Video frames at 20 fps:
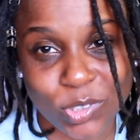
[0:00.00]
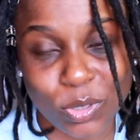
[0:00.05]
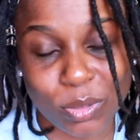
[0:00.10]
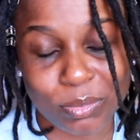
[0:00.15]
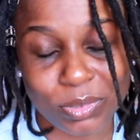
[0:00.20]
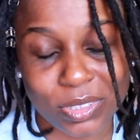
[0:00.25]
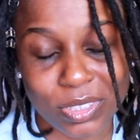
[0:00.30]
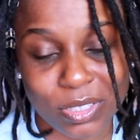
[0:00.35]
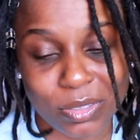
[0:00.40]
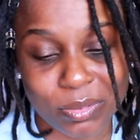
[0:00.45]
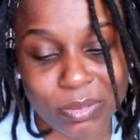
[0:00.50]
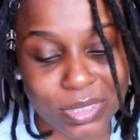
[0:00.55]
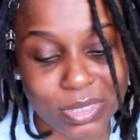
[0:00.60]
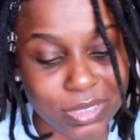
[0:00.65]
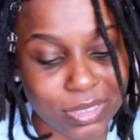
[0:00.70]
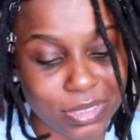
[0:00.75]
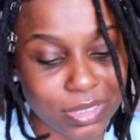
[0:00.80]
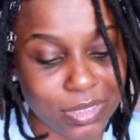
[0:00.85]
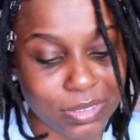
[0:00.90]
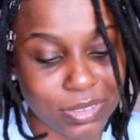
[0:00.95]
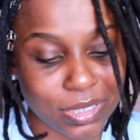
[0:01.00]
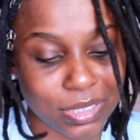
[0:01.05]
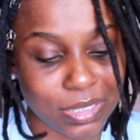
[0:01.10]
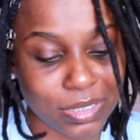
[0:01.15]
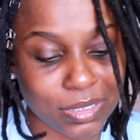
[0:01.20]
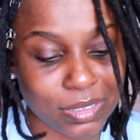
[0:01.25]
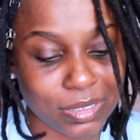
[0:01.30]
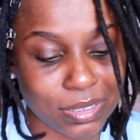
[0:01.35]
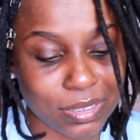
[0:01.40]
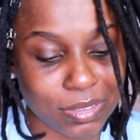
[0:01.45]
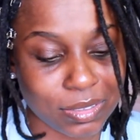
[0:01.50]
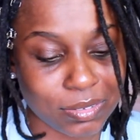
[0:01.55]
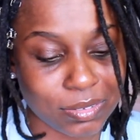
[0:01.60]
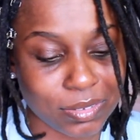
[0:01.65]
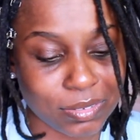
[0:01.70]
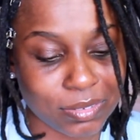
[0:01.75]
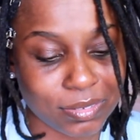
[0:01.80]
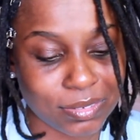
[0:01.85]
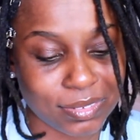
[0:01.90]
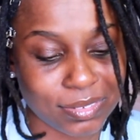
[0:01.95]
So I'm stuck with these nails, I guess. I don't
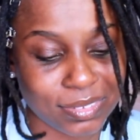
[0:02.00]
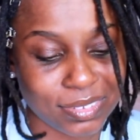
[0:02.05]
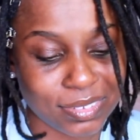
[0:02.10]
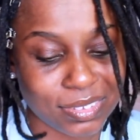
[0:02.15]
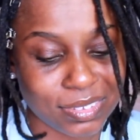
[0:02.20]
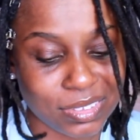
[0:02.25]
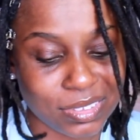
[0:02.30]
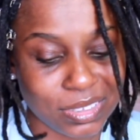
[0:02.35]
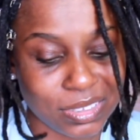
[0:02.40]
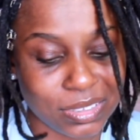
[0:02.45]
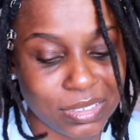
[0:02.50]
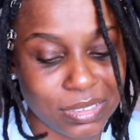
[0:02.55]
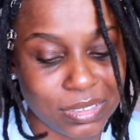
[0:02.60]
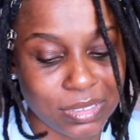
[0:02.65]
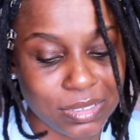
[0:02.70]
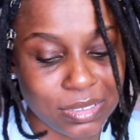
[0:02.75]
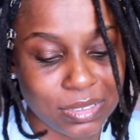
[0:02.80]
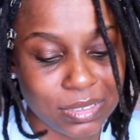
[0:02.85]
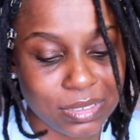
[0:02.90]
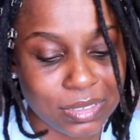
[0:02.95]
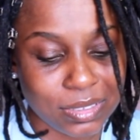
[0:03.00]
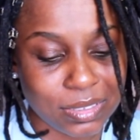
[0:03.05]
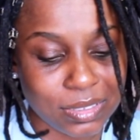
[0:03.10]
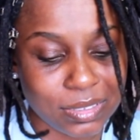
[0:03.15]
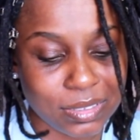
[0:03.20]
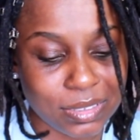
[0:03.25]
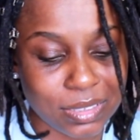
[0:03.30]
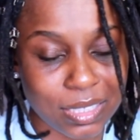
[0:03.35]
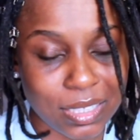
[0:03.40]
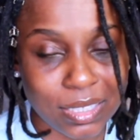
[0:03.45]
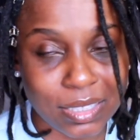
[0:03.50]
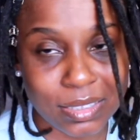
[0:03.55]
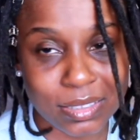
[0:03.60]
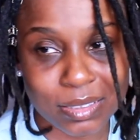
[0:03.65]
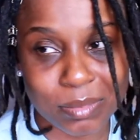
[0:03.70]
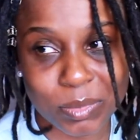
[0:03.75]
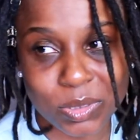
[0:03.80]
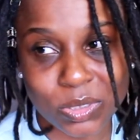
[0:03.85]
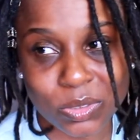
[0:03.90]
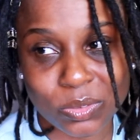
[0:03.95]
know. Nah,
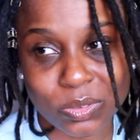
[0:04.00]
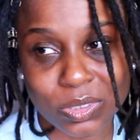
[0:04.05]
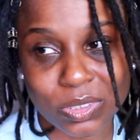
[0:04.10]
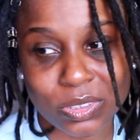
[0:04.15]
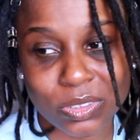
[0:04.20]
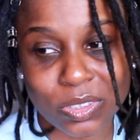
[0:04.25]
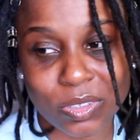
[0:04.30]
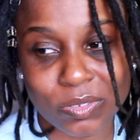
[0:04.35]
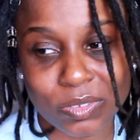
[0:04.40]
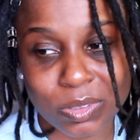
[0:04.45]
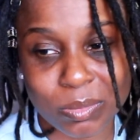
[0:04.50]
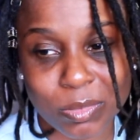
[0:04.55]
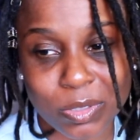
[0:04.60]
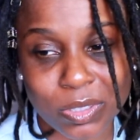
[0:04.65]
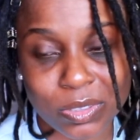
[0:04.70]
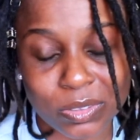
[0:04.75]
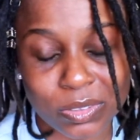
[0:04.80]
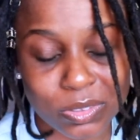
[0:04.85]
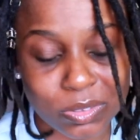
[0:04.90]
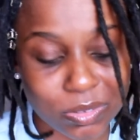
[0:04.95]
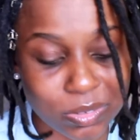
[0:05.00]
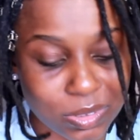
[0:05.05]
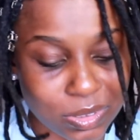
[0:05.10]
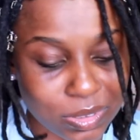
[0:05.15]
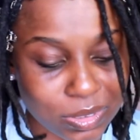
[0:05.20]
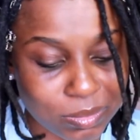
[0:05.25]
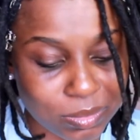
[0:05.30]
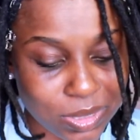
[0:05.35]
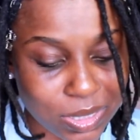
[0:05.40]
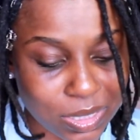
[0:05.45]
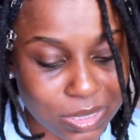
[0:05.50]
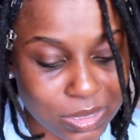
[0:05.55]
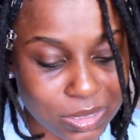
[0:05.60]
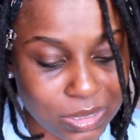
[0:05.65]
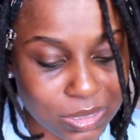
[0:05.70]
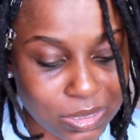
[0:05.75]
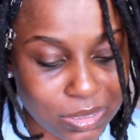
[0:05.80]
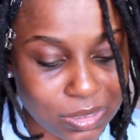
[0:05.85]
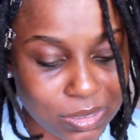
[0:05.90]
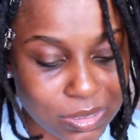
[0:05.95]
I'm gonna soak these off tomorrow too. I'm tired
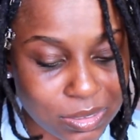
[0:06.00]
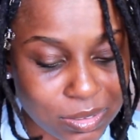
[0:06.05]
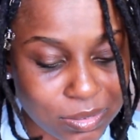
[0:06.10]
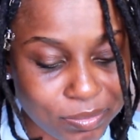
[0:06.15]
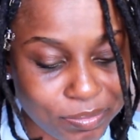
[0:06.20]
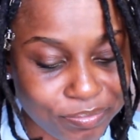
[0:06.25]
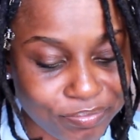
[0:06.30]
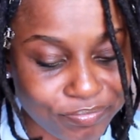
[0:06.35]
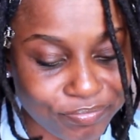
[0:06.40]
of these.